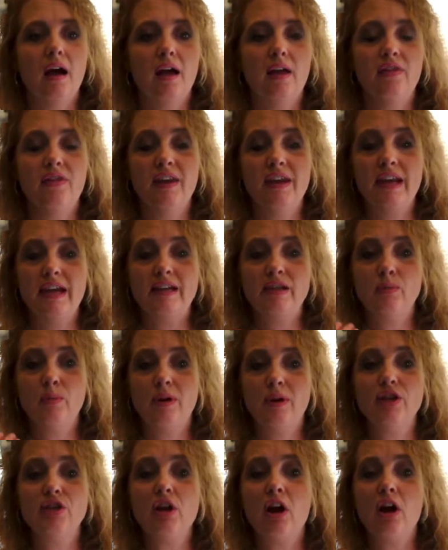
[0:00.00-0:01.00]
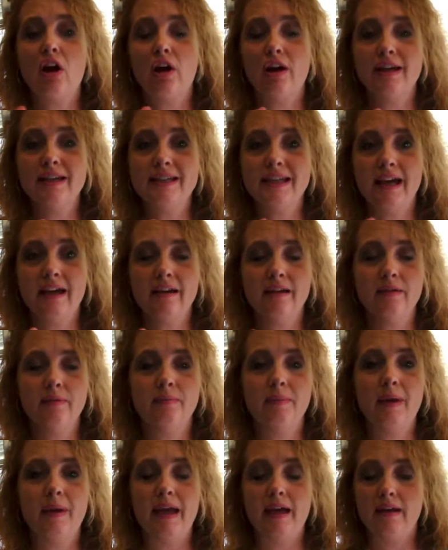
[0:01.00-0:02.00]
The next one is heart attack,
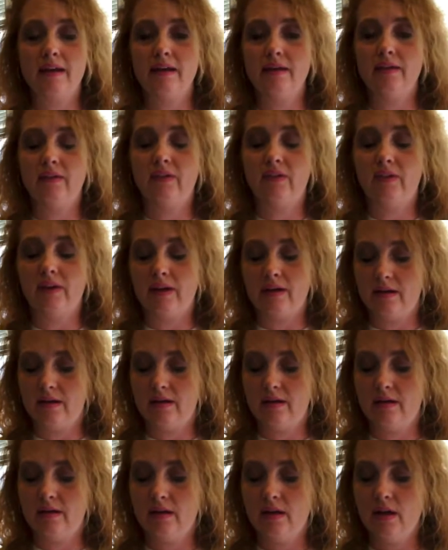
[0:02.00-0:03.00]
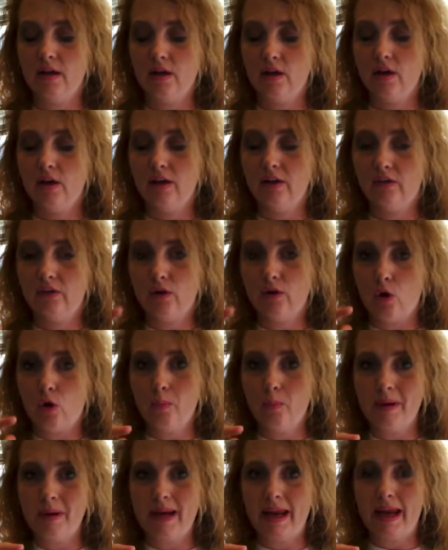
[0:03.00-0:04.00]
and it's an
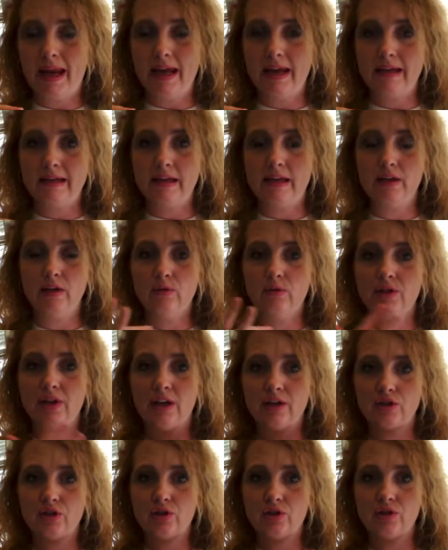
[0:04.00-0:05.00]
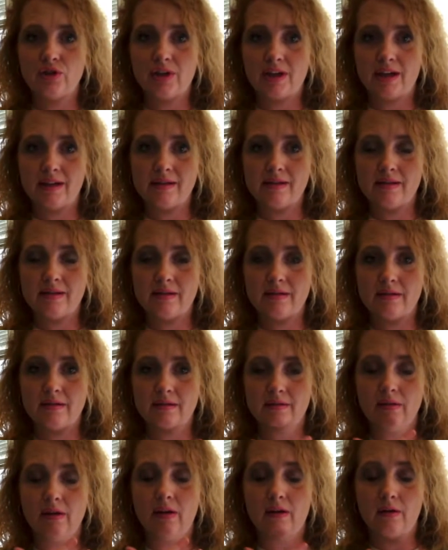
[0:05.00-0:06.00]
open 8, and you touch your chest
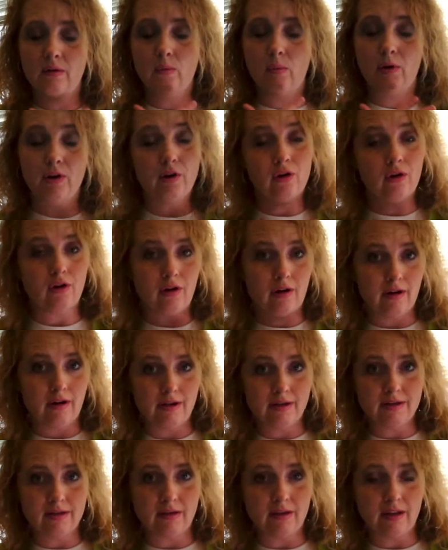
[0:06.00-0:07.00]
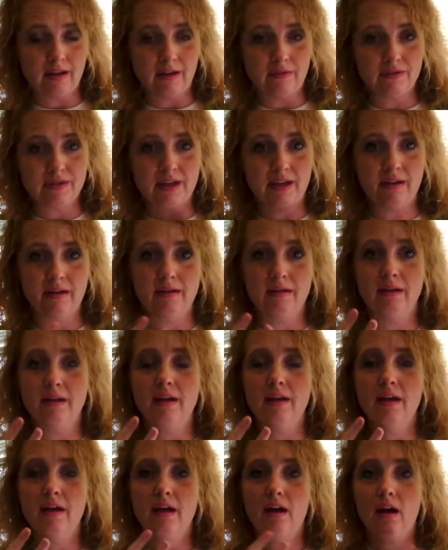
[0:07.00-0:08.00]
where your heart is on the left side,
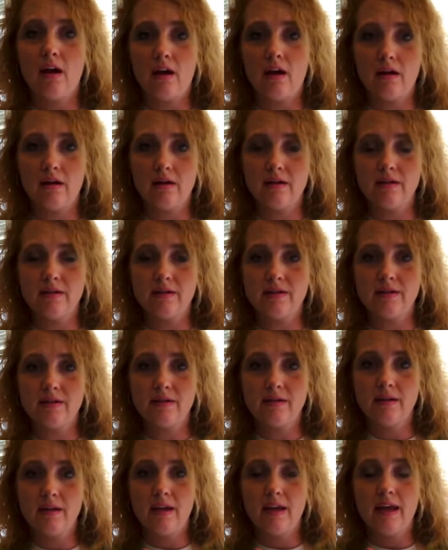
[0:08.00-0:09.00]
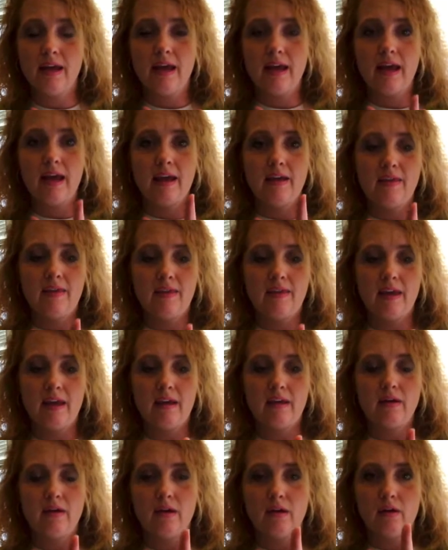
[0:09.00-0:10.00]
heart, and
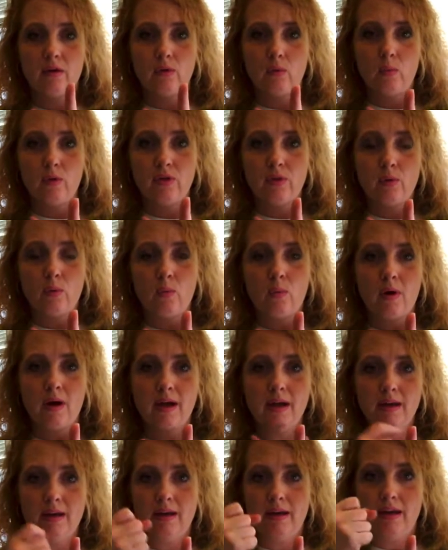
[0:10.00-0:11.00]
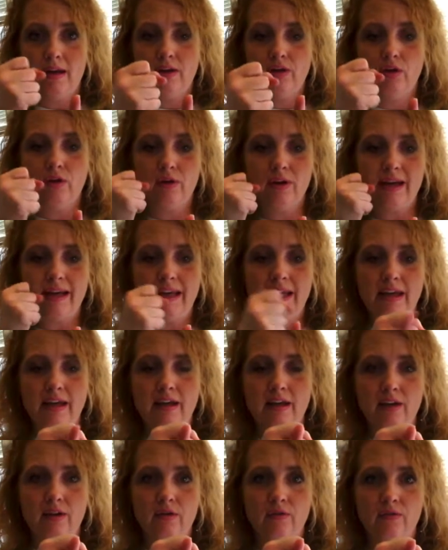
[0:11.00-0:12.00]
then with a 1, and you're going to
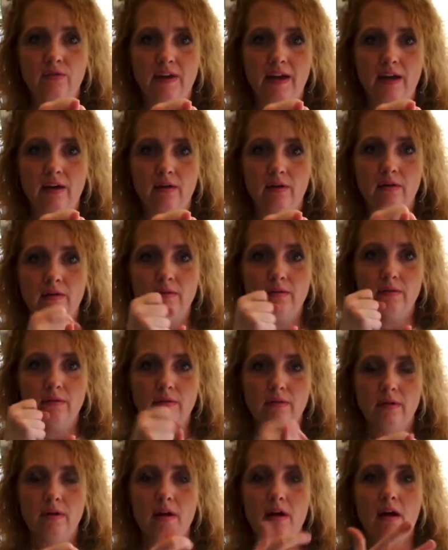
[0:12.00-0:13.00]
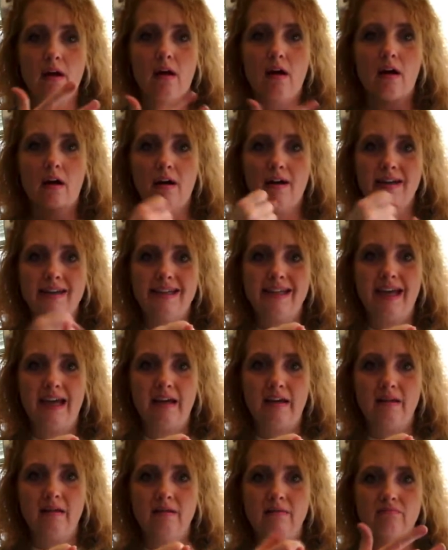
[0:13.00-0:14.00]
hit your finger. Heart
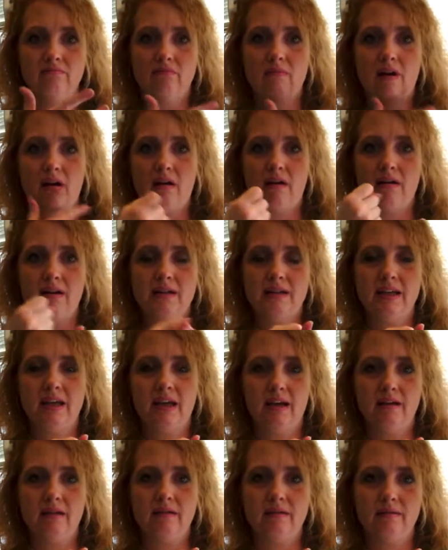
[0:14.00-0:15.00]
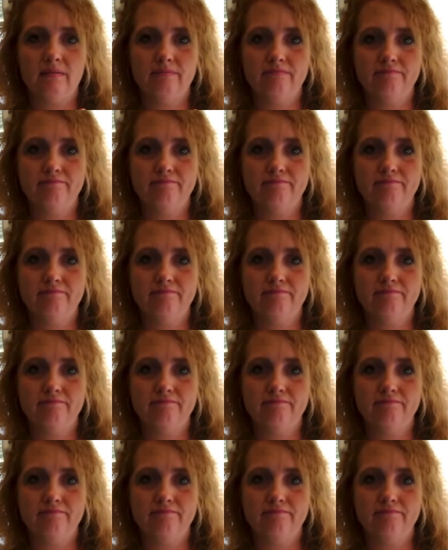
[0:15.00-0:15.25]
attack, heart attack.